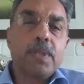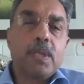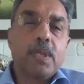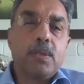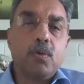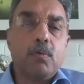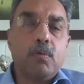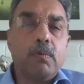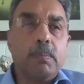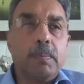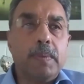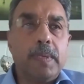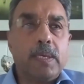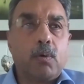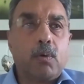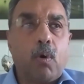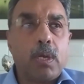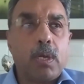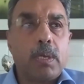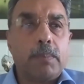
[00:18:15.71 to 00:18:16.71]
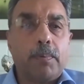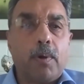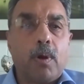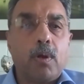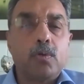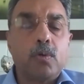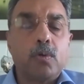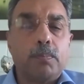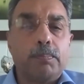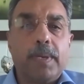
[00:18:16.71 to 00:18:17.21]
You will be called
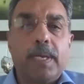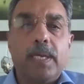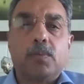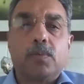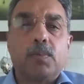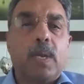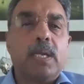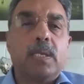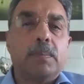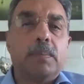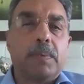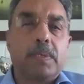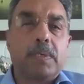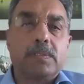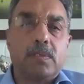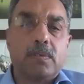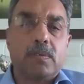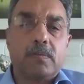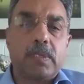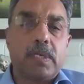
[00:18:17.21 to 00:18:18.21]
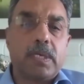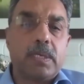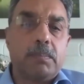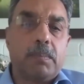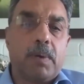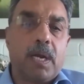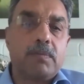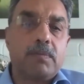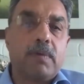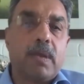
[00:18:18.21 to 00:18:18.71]
upon to pay 20% of the
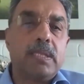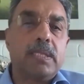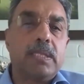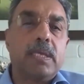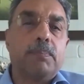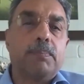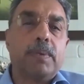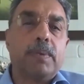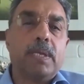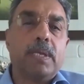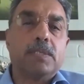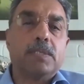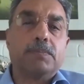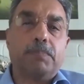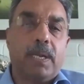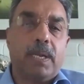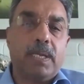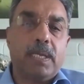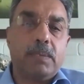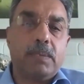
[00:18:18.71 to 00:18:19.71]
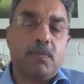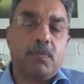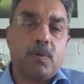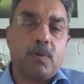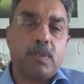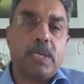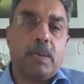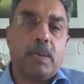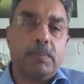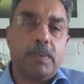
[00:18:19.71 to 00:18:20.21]
demand while the appeal is pending
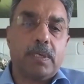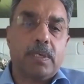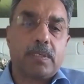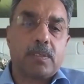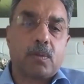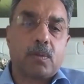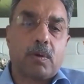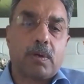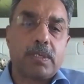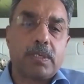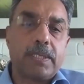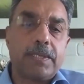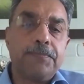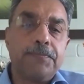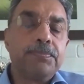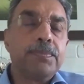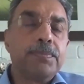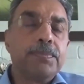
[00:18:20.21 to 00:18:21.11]
before the appellate authority.